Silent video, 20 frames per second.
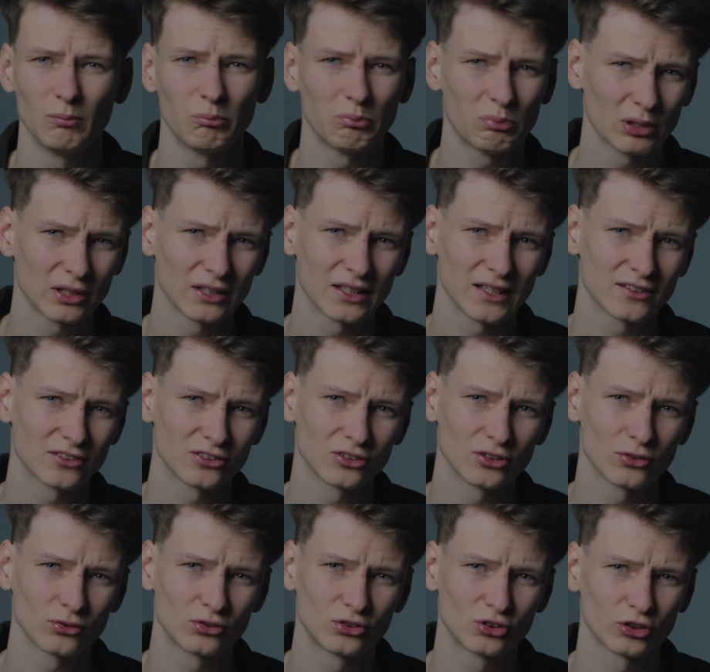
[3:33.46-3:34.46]
but it has its
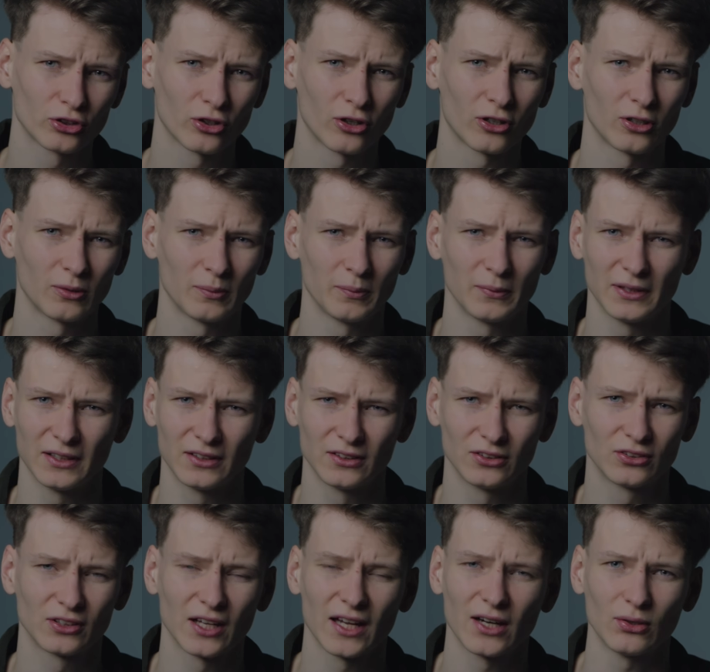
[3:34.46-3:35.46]
own charm
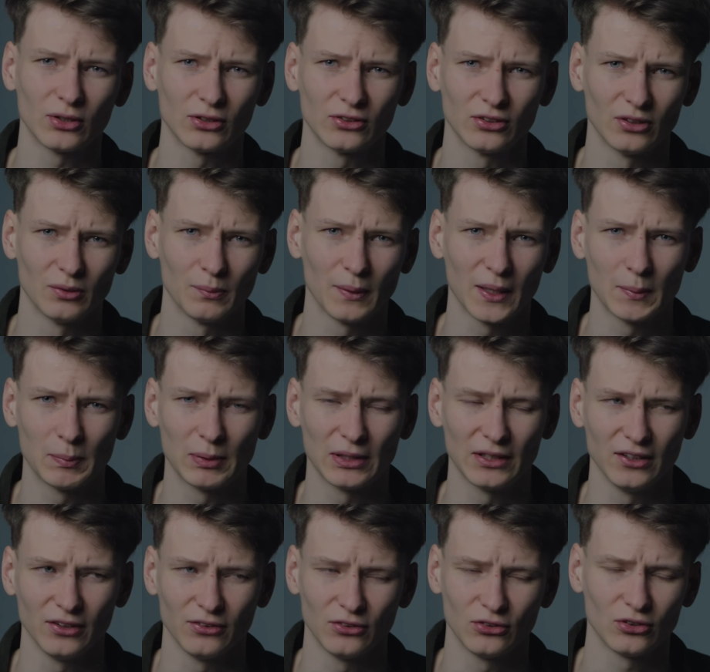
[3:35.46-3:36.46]
and character in my
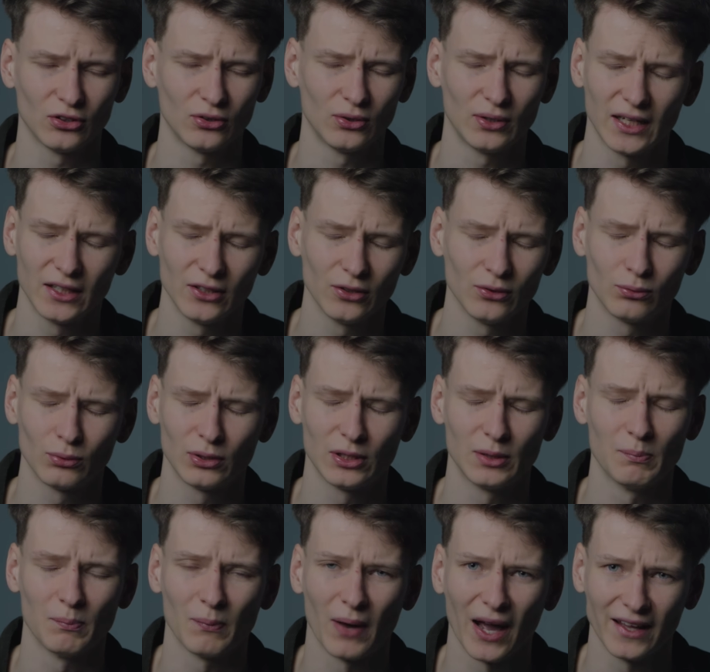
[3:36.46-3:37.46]
opinion, so I don't
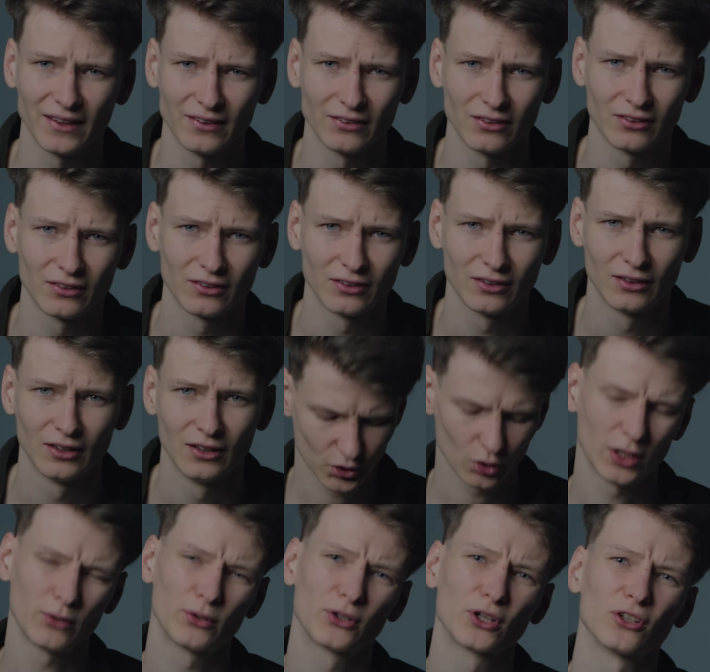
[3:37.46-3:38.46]
really mind. So
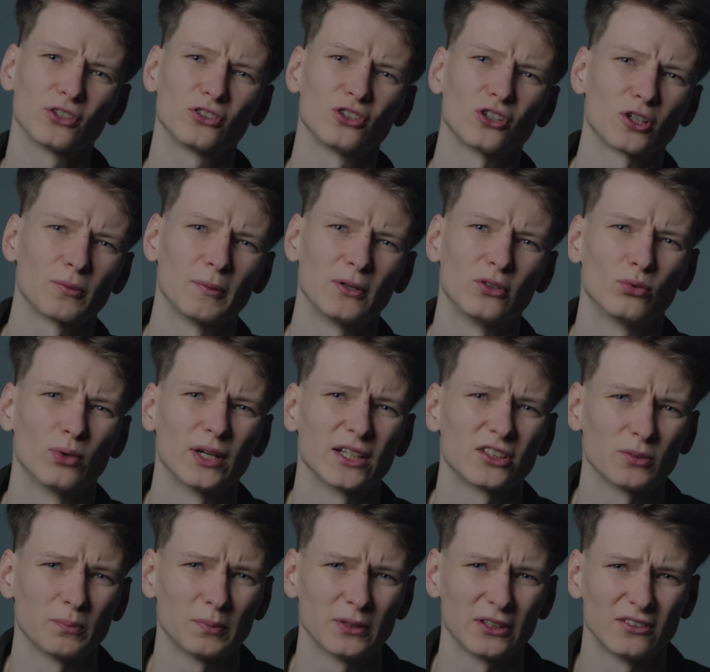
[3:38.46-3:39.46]
now we're gonna talk about
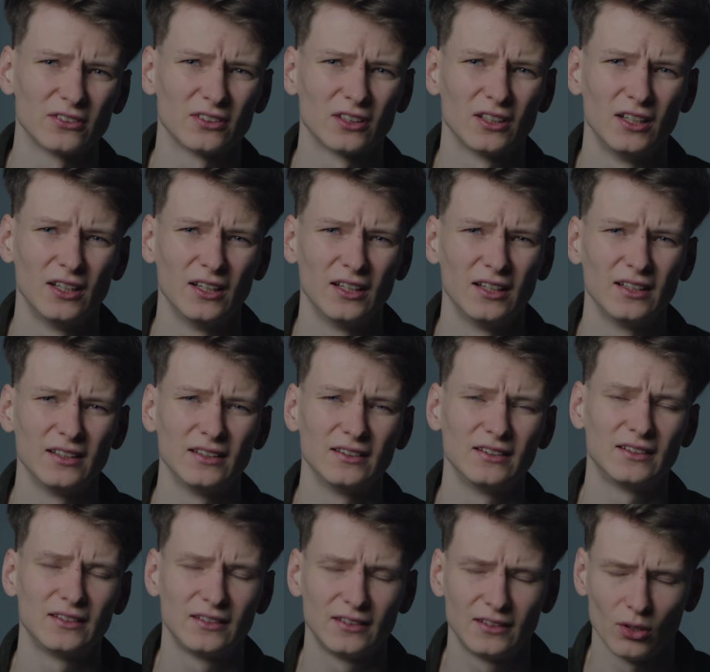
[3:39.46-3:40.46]
recipes.
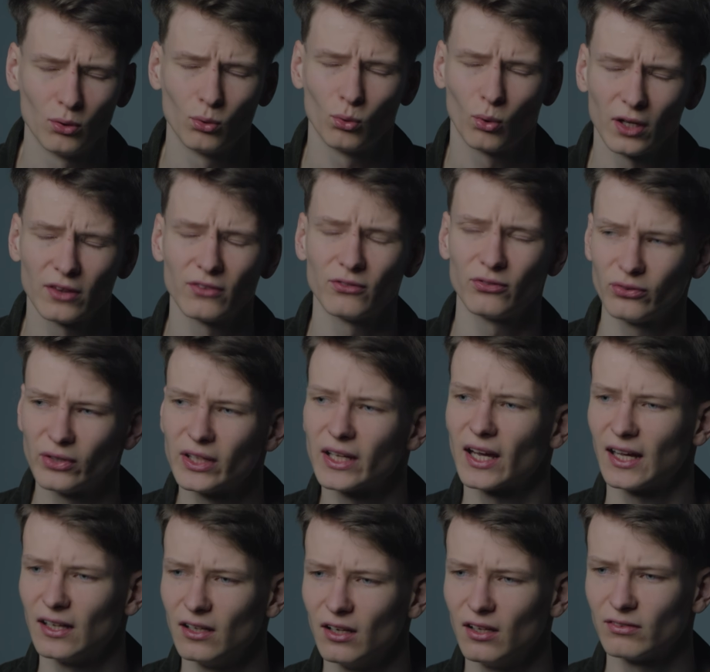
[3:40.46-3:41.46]
The one
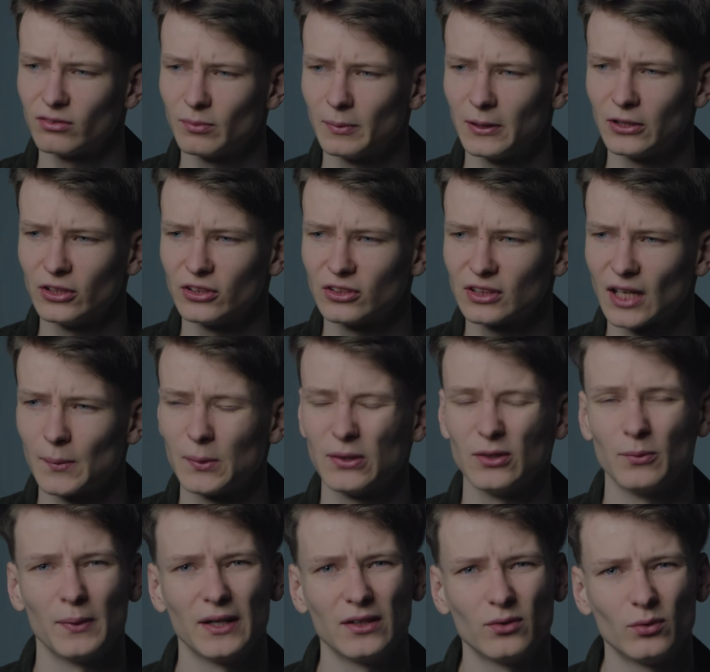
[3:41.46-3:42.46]
thing I love about this camera, and
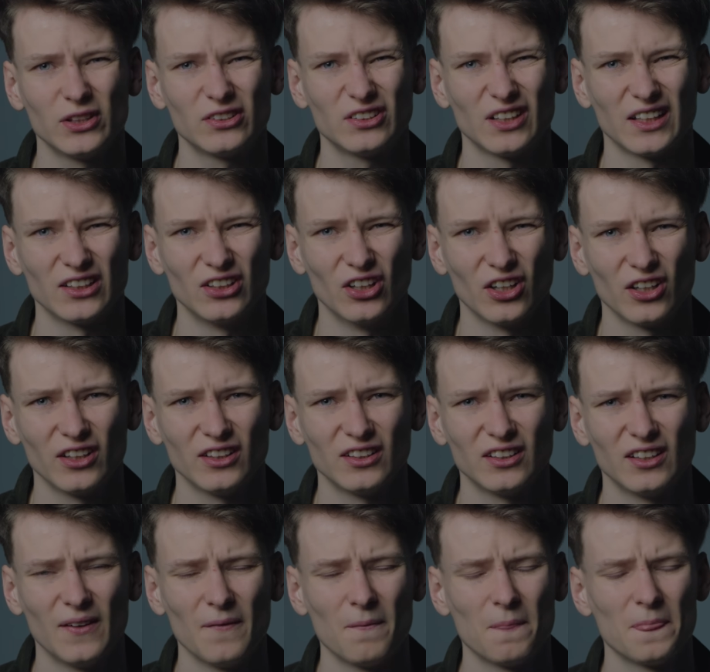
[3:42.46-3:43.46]
the main reason I got it,
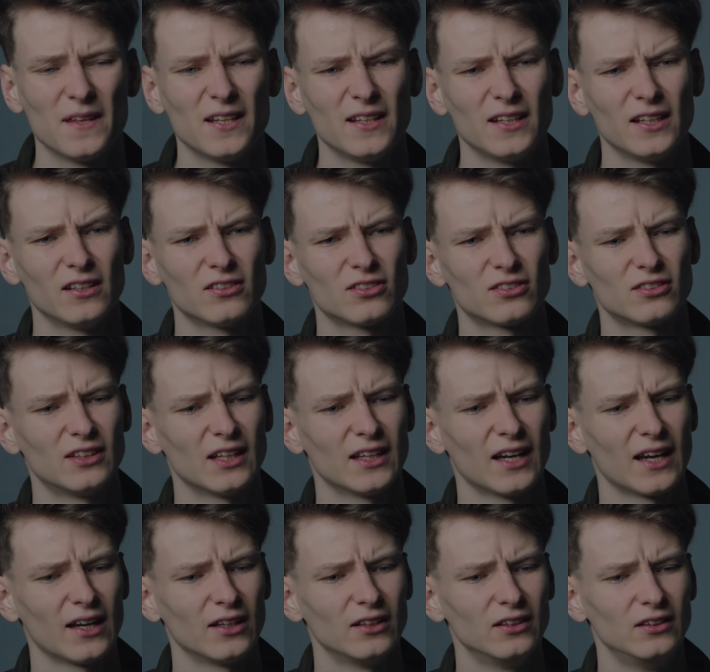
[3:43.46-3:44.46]
is that
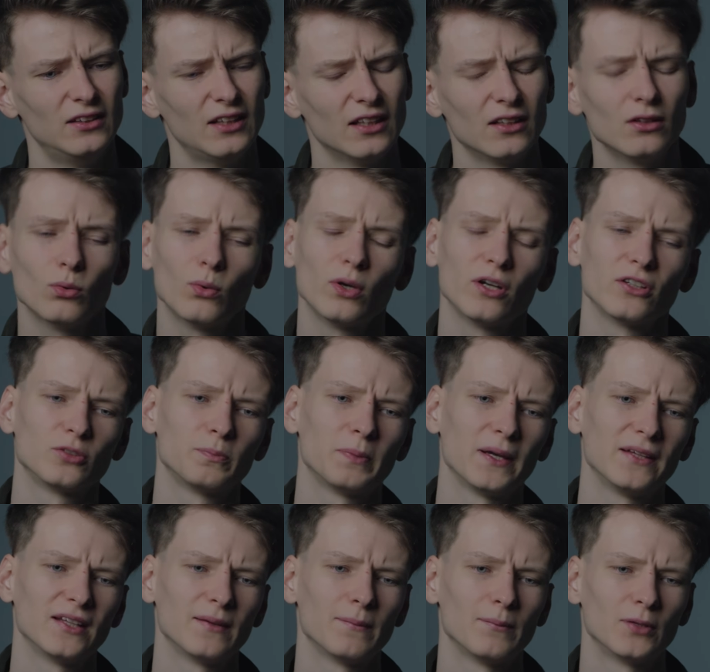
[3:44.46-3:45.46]
I didn't want to
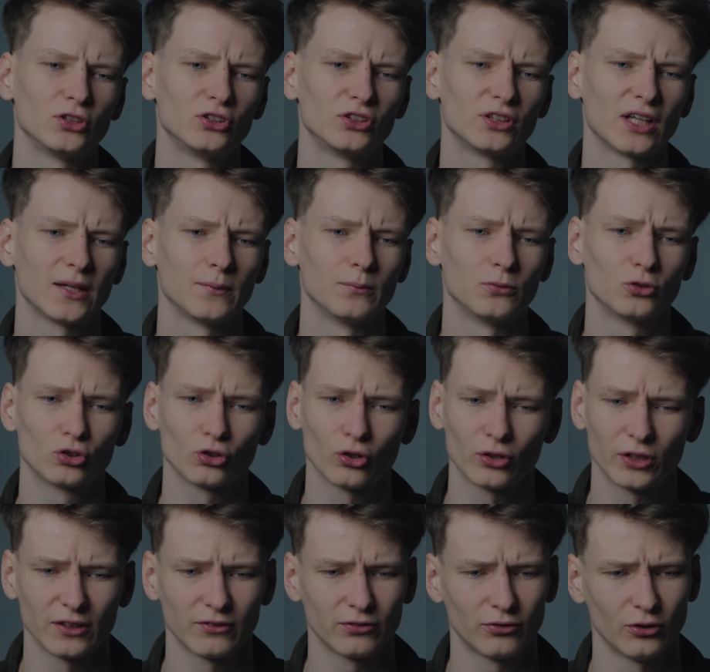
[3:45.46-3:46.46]
spend that much time
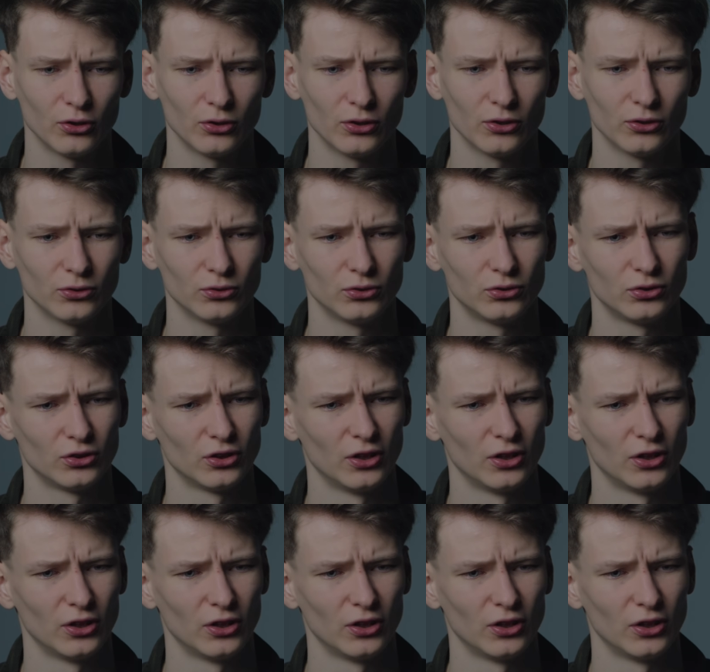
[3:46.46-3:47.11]
sorting photos